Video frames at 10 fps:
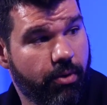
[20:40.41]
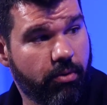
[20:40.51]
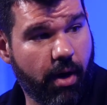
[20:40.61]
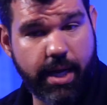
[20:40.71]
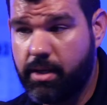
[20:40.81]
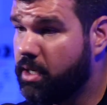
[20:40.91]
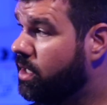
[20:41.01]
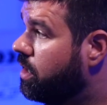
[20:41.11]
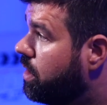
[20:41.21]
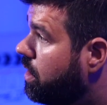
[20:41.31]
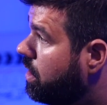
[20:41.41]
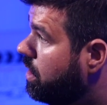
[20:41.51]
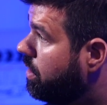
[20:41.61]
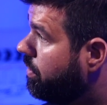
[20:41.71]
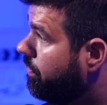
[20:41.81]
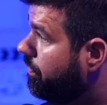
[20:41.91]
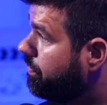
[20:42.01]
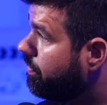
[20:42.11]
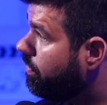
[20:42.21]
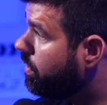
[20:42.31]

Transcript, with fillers: Right. There's a, there's a little bit of flavor in